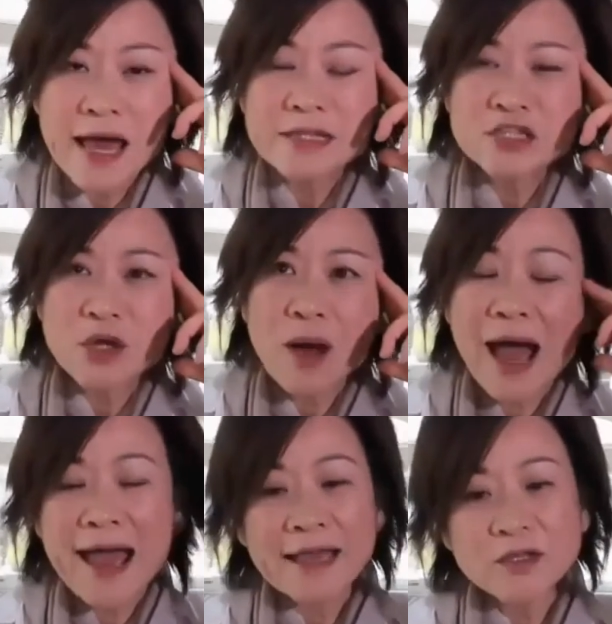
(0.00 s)
And so
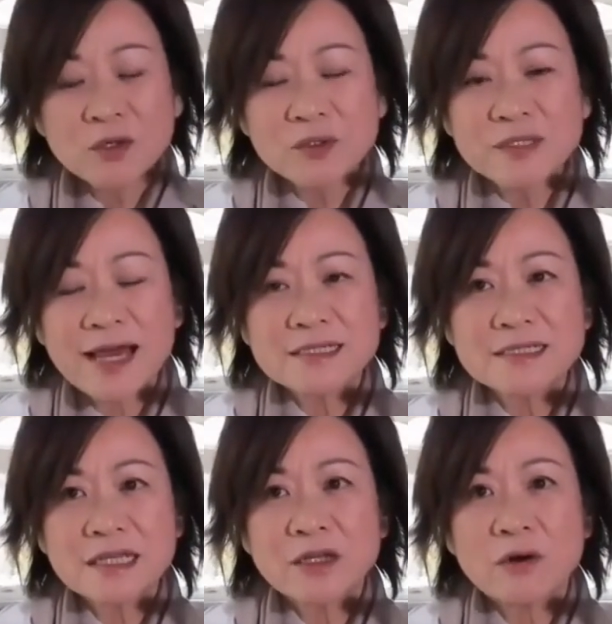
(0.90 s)
I know that,
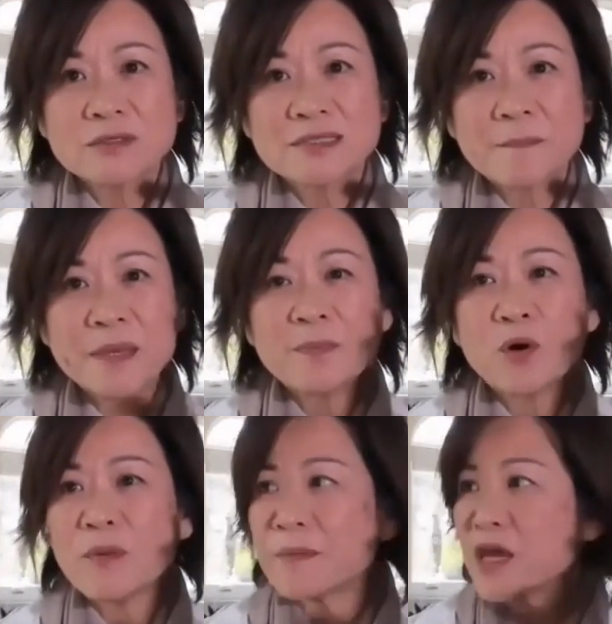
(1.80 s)
some
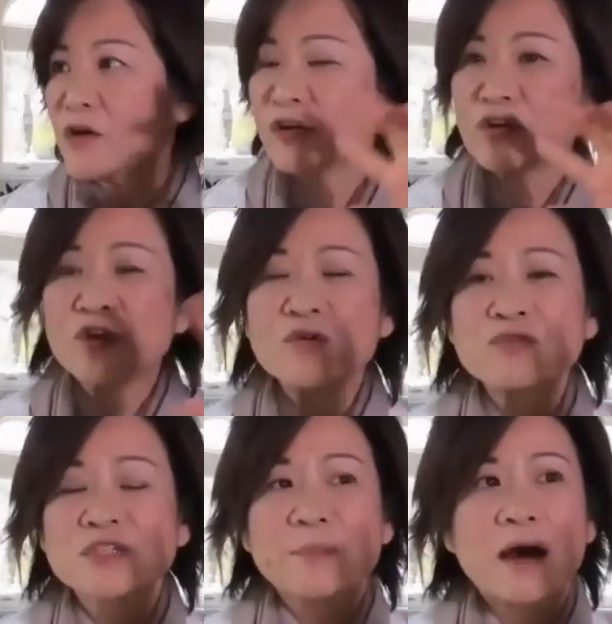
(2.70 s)
people may be hearing the
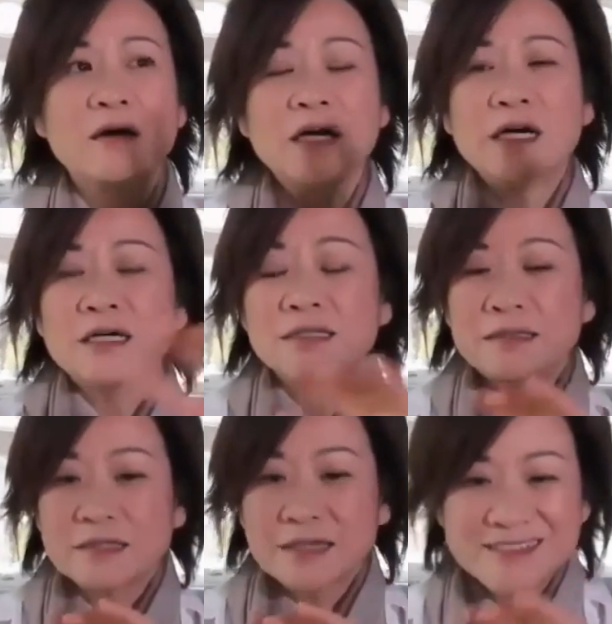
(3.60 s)
news about
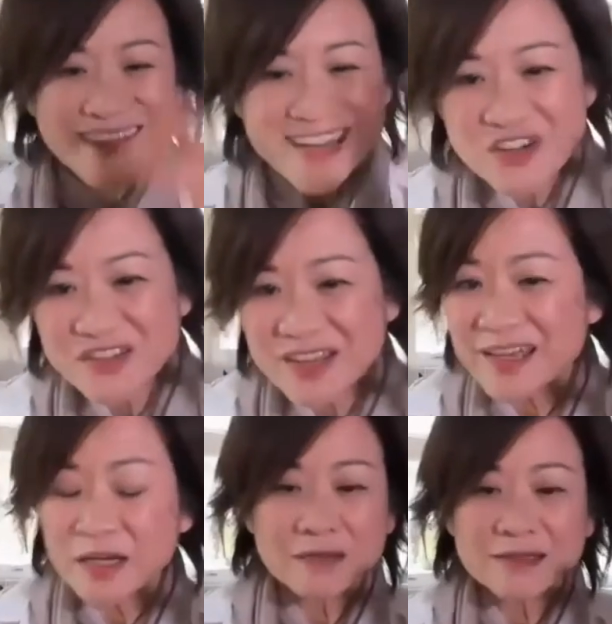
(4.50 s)
the contagious thing
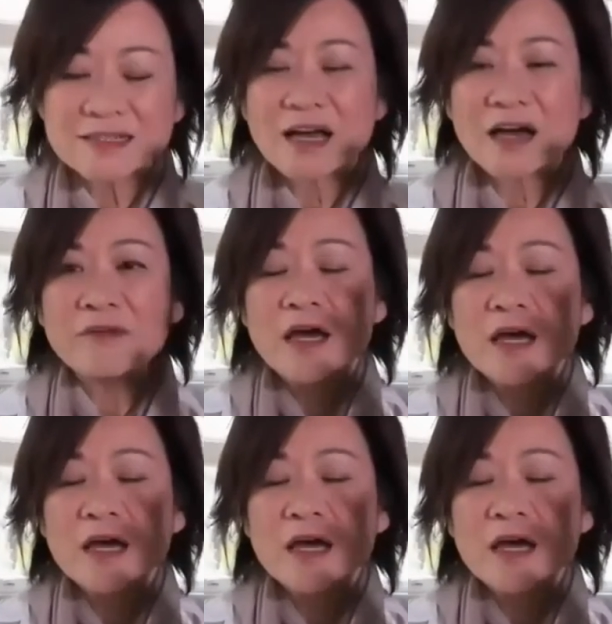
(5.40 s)
and all this stuff.